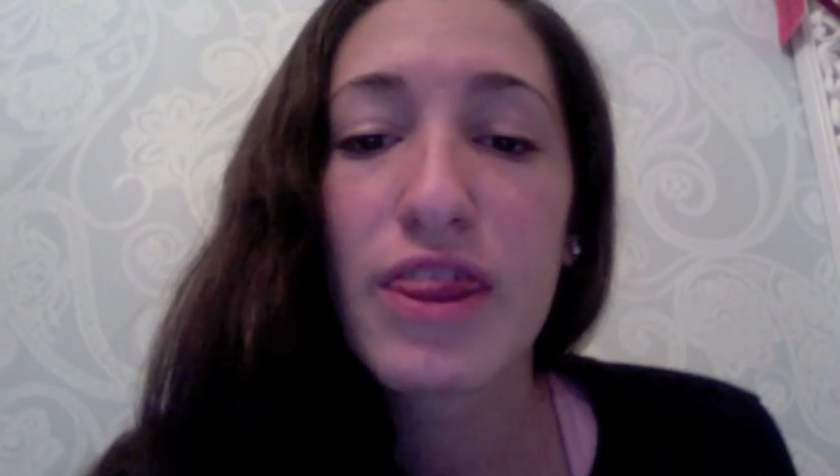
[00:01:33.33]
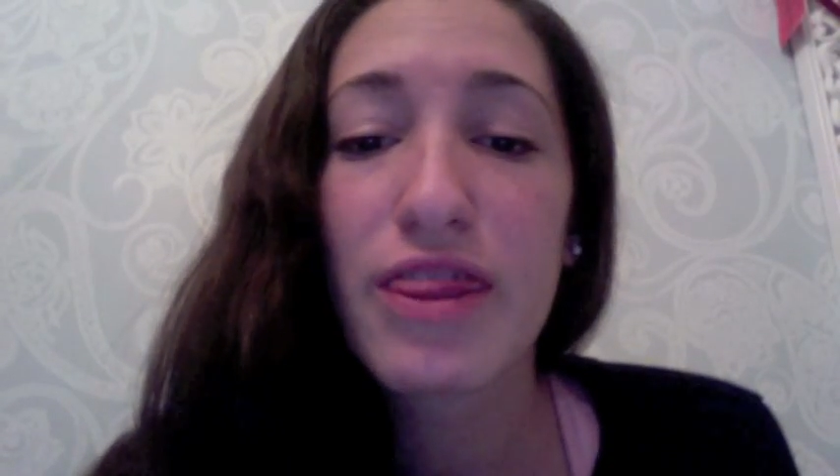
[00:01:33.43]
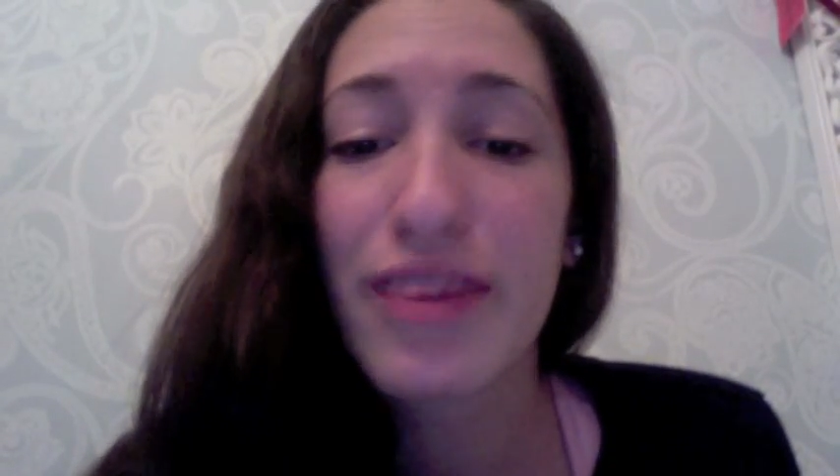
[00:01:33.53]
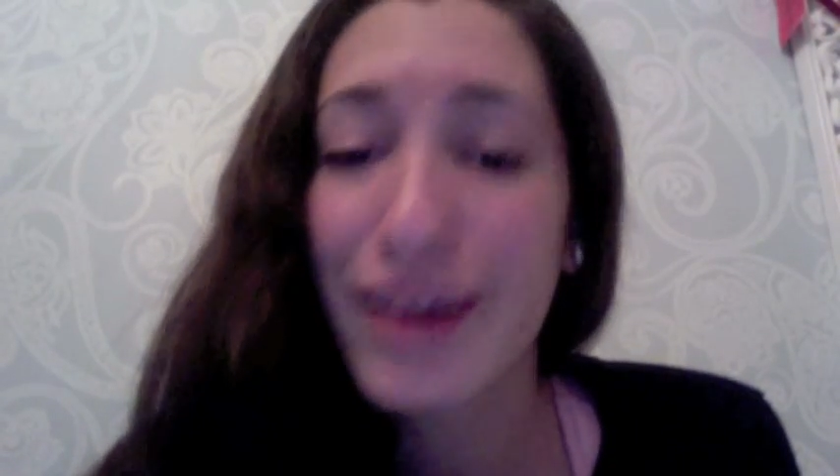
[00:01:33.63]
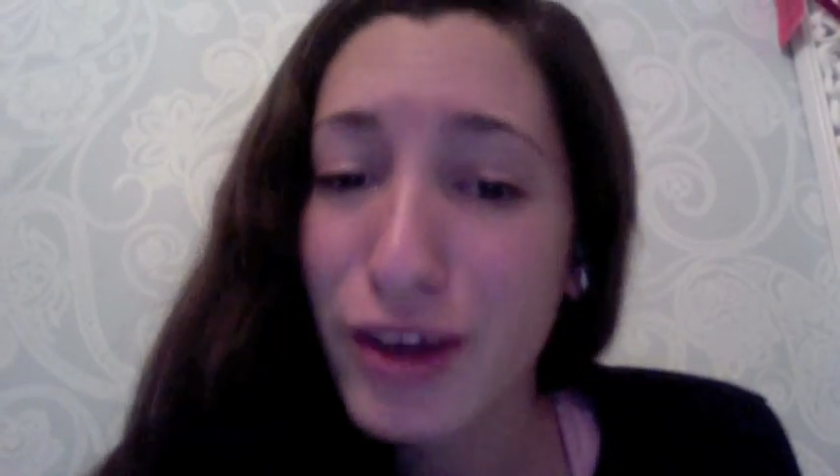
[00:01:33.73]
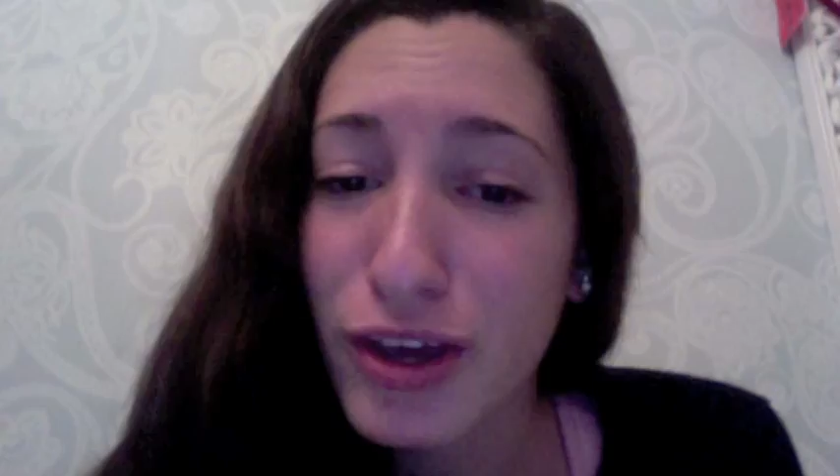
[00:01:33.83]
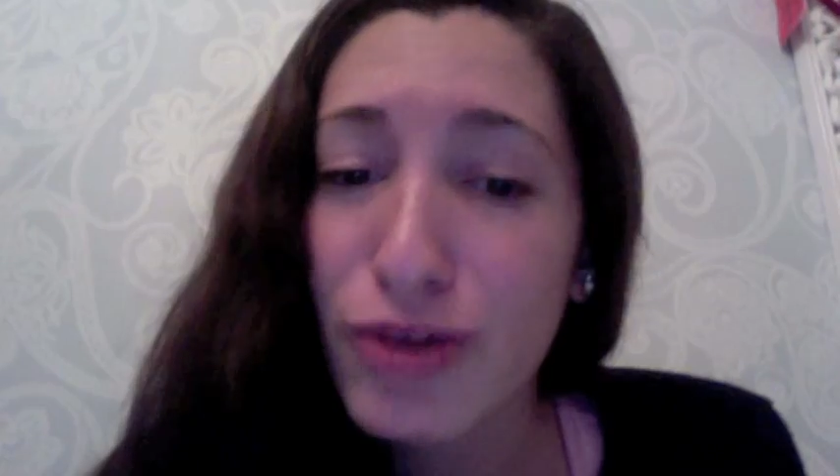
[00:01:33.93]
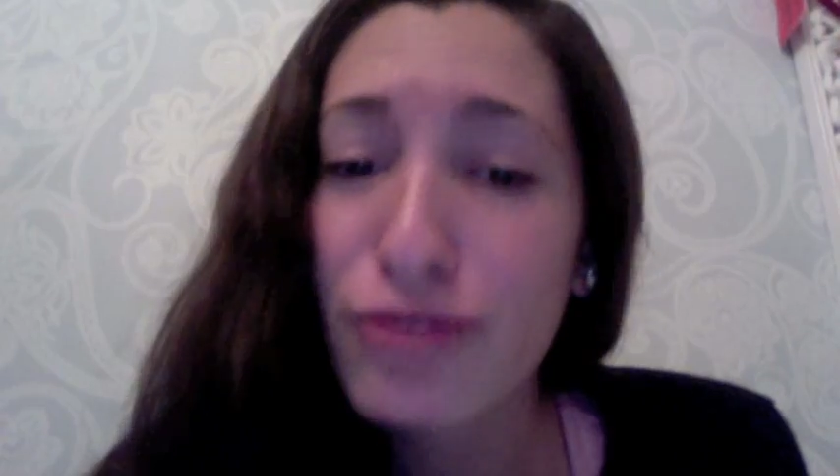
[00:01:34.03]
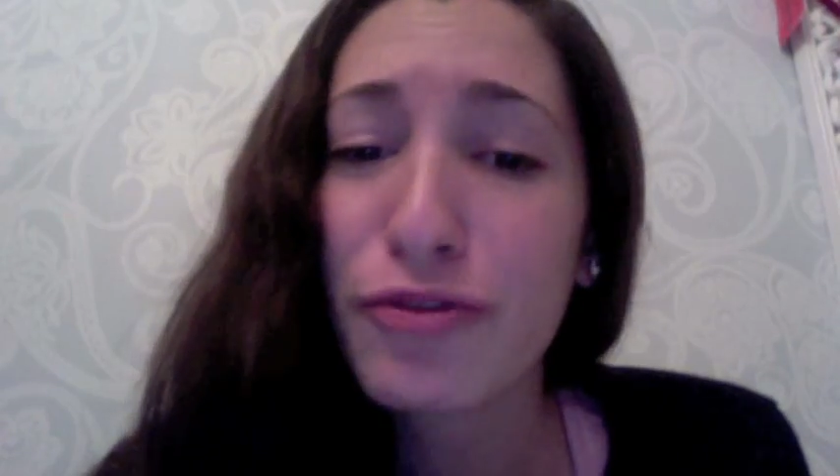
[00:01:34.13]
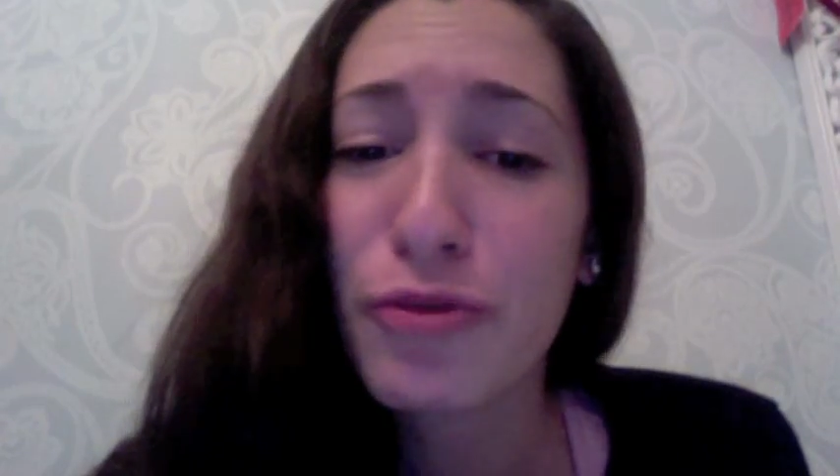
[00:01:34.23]
thank you
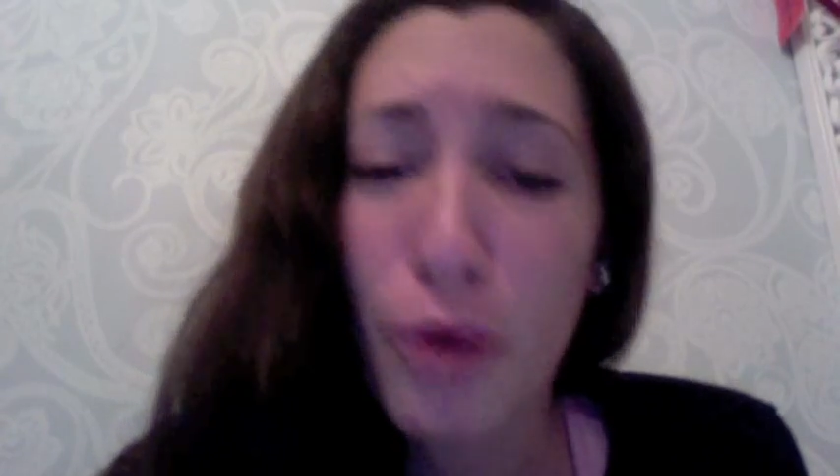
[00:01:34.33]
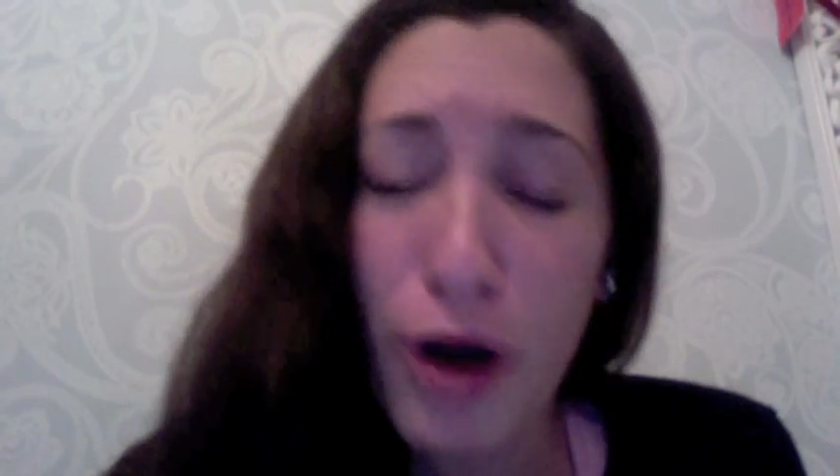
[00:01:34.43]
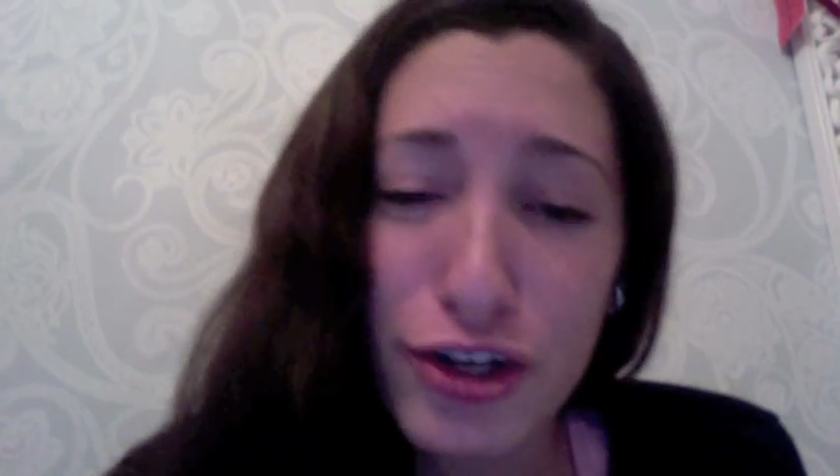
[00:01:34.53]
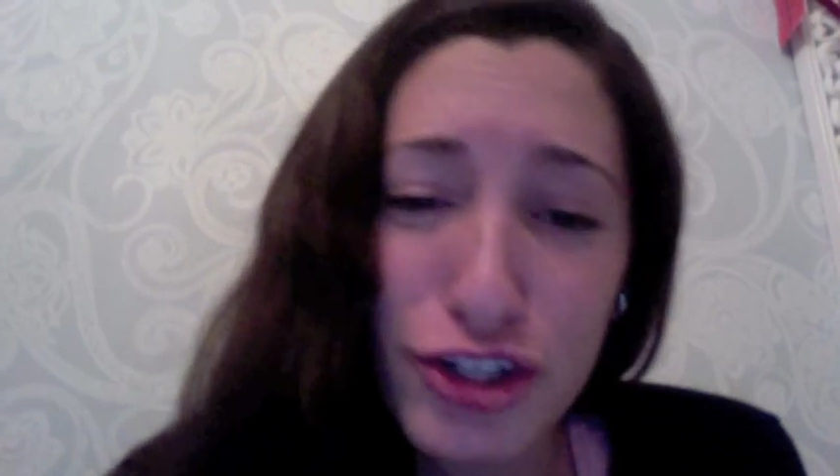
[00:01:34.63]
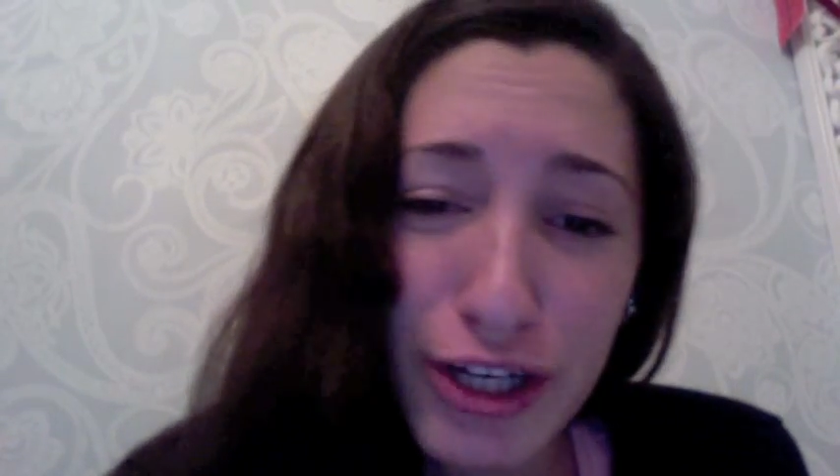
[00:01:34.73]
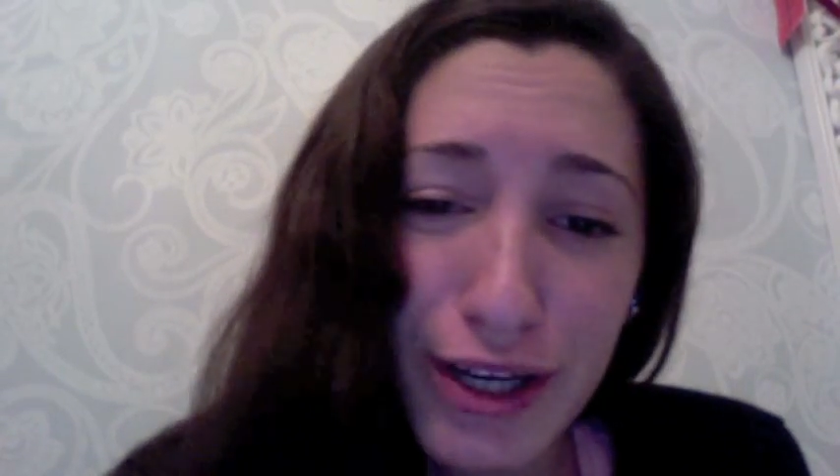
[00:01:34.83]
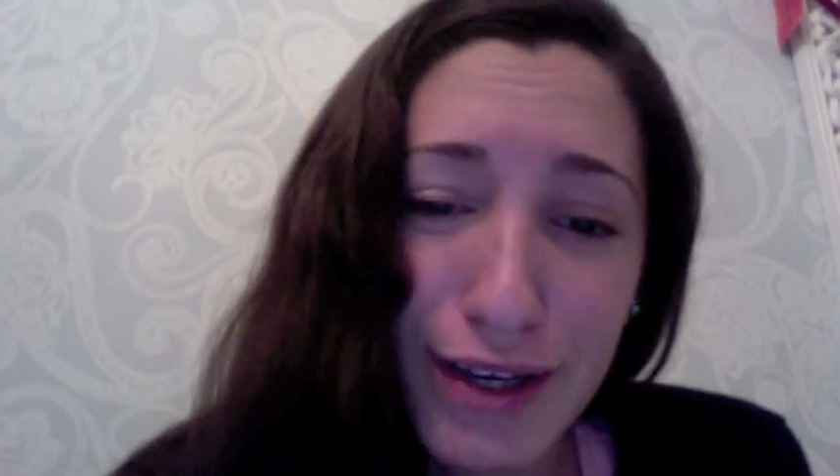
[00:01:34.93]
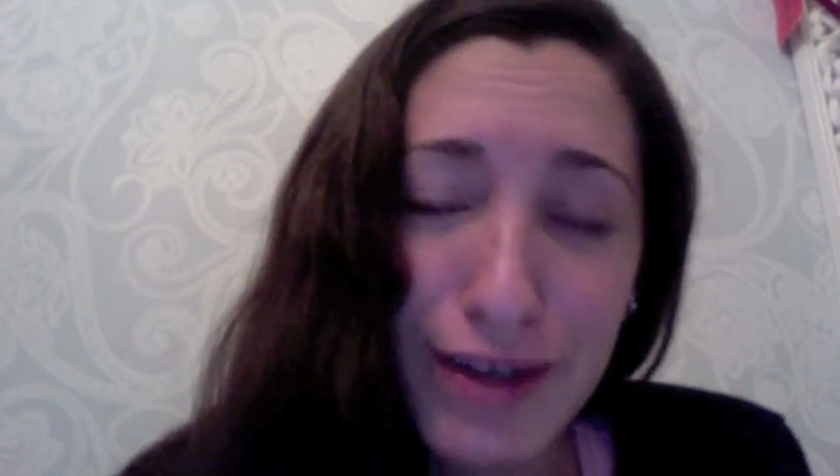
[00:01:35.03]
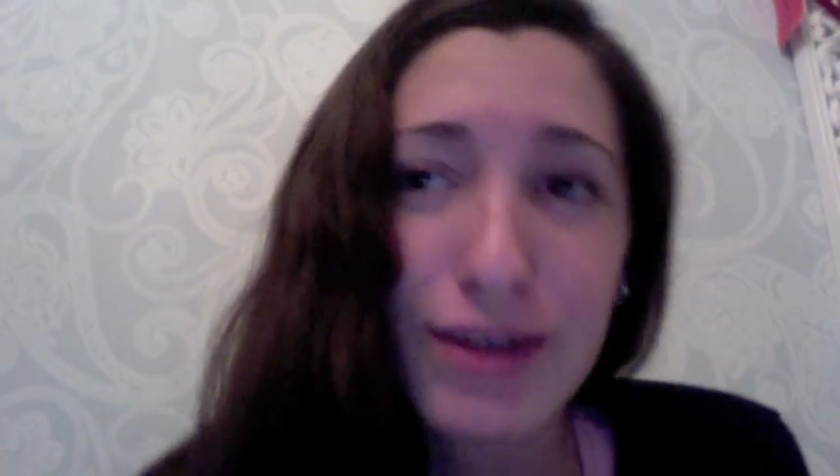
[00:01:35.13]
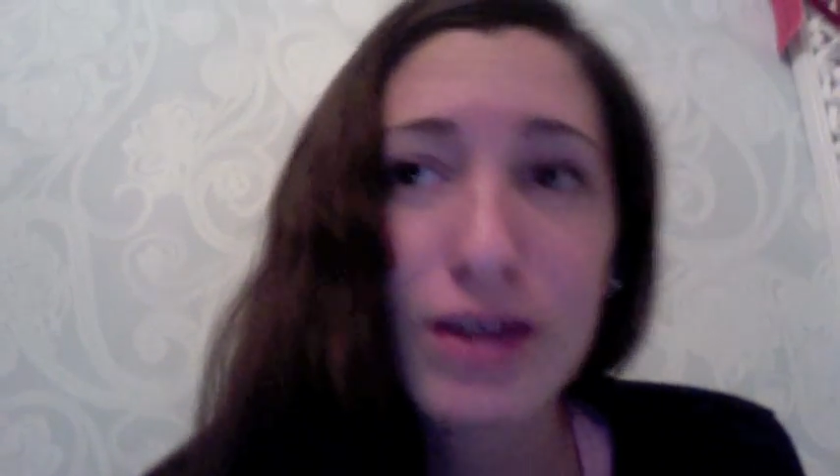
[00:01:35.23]
for
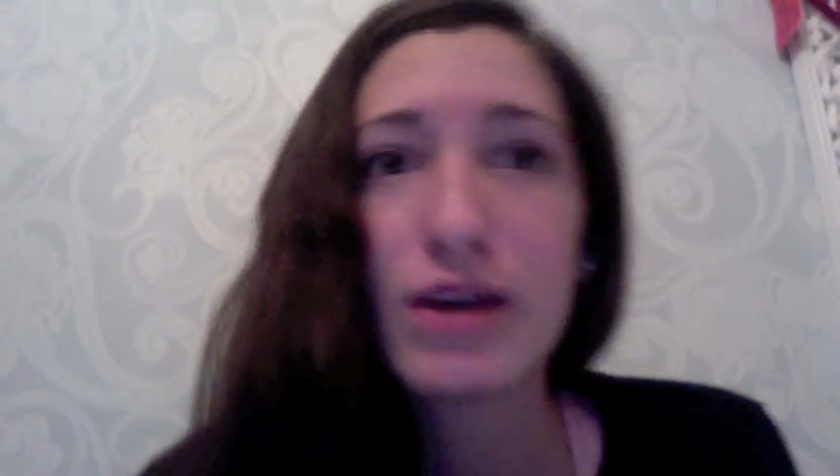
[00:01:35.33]
watching.